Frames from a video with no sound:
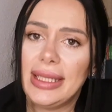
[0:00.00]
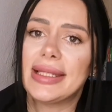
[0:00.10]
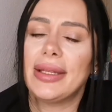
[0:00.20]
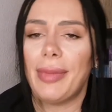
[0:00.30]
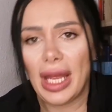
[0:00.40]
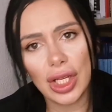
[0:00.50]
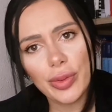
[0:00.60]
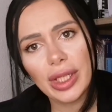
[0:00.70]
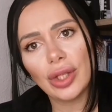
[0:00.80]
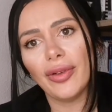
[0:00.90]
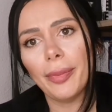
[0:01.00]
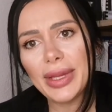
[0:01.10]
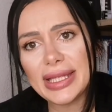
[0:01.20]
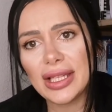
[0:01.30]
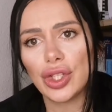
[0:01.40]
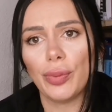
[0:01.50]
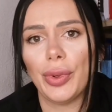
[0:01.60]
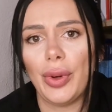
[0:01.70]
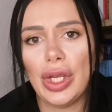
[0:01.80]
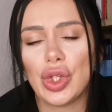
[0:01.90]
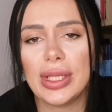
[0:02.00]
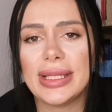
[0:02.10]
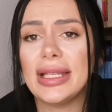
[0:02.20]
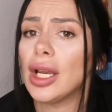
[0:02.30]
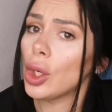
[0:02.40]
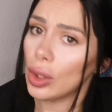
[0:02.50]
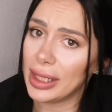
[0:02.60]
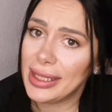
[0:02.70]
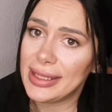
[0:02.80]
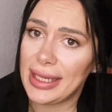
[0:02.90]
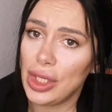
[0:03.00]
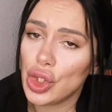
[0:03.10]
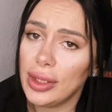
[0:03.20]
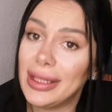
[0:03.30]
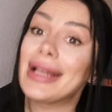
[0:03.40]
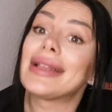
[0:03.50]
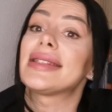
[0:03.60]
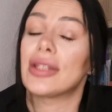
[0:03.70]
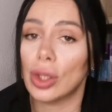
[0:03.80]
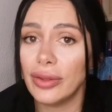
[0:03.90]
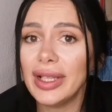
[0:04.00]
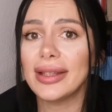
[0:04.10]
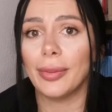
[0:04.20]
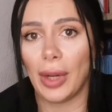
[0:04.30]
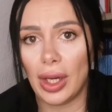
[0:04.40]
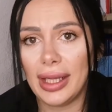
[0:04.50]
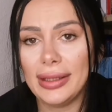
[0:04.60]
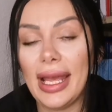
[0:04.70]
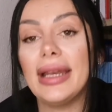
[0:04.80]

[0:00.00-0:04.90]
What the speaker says: is the management of a business operations in an organization that is serving the market